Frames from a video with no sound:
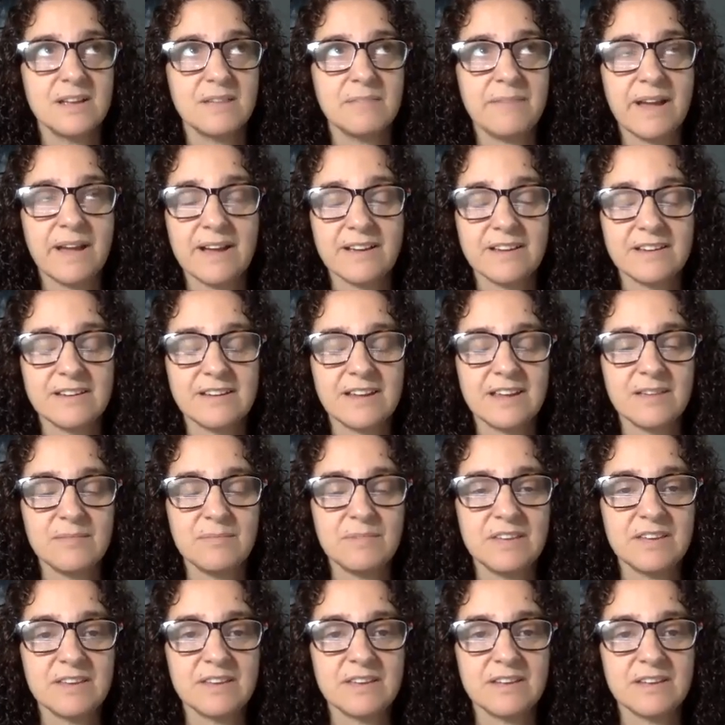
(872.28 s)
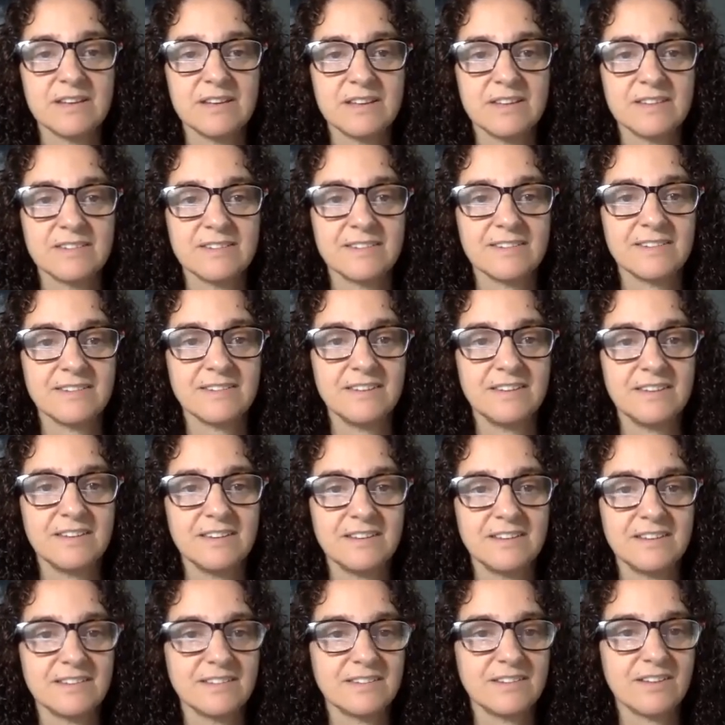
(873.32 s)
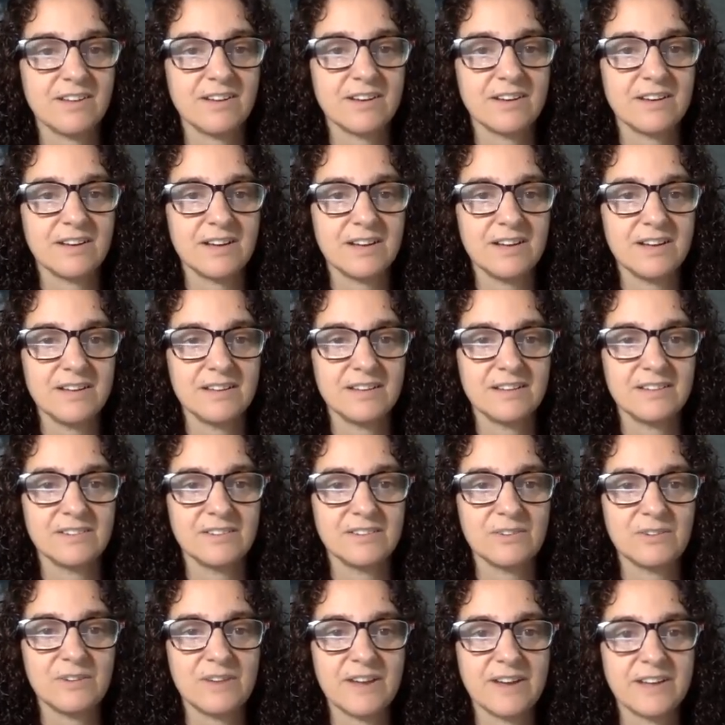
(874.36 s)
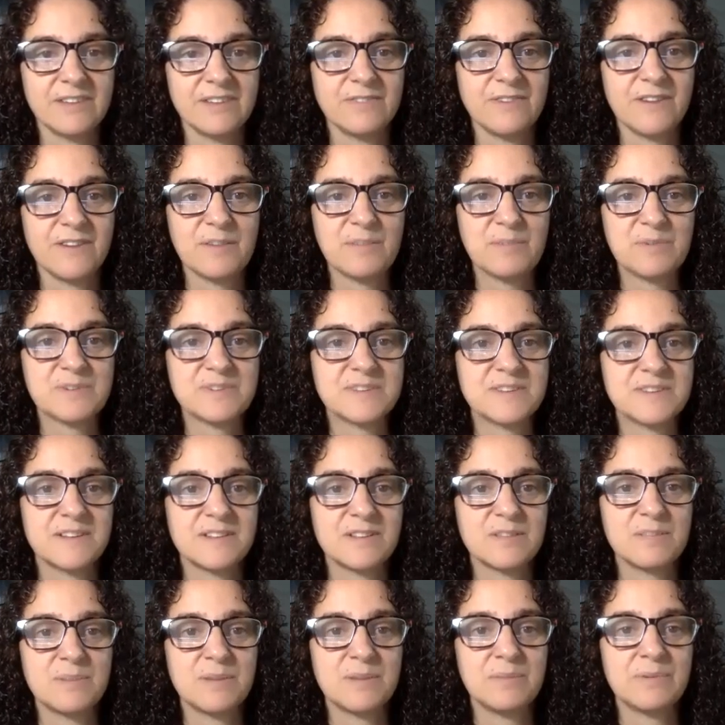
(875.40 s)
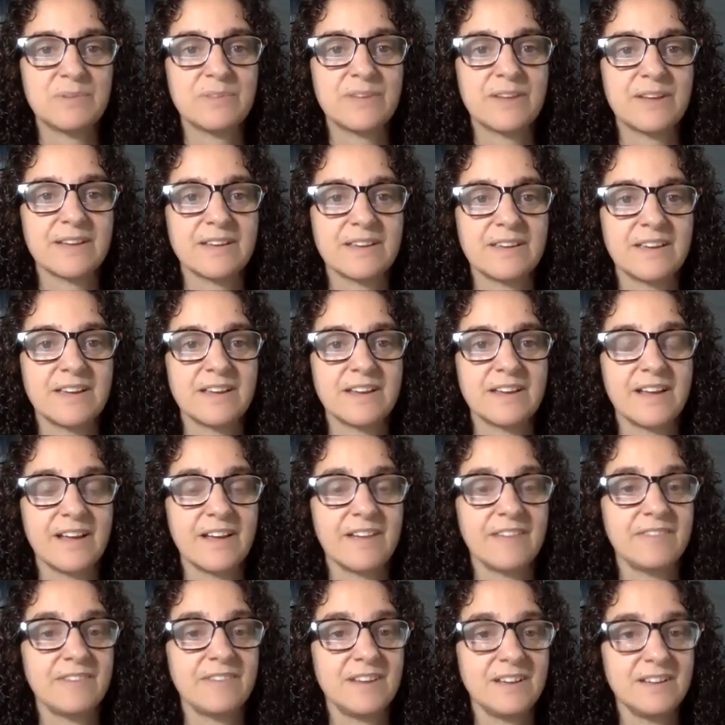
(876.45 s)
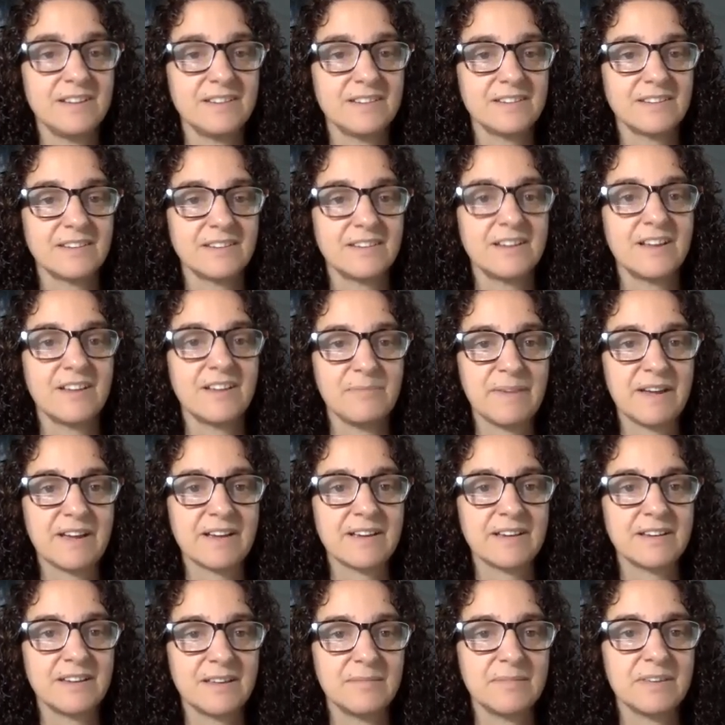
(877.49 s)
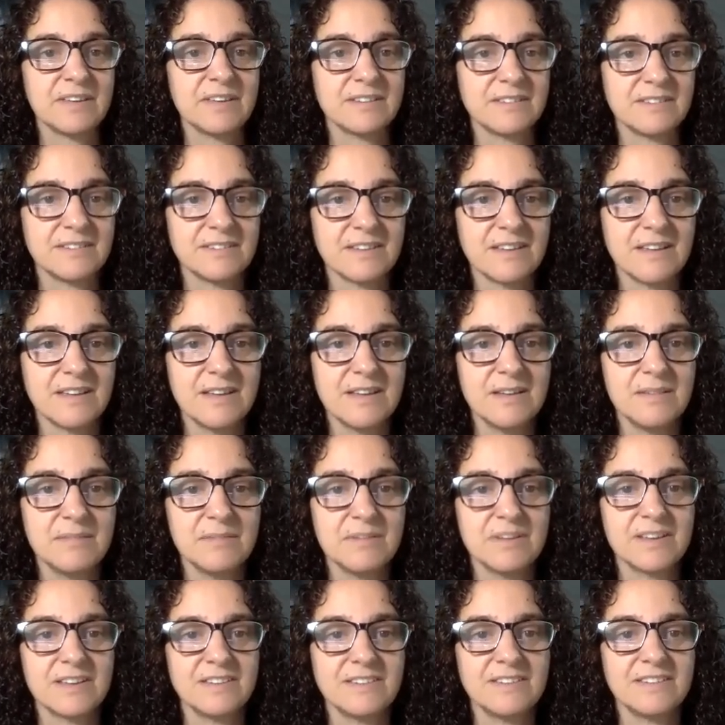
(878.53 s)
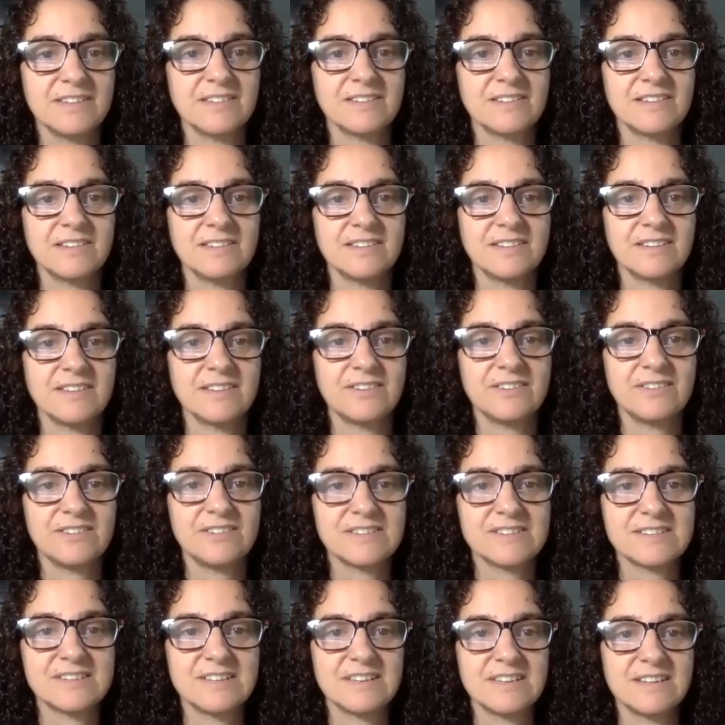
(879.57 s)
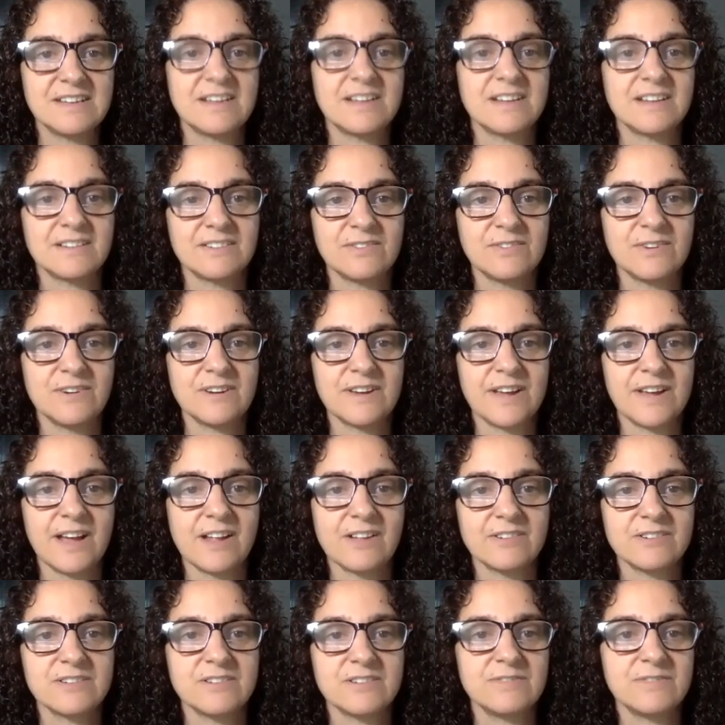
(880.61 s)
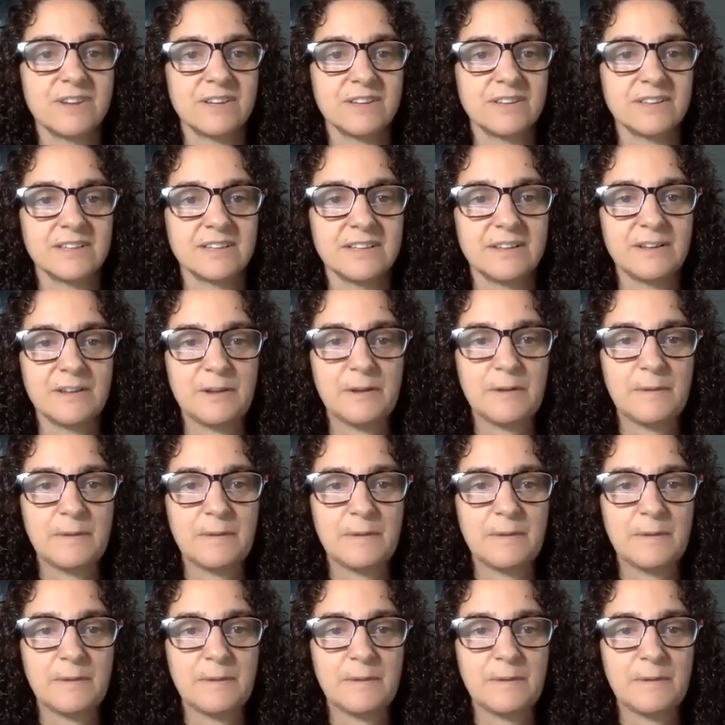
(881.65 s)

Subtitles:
macadamia is a seed, it's not a nut. And so 95% of the people that can't have nuts can have macadamians because it's considered a seed and it's very allergy friendly.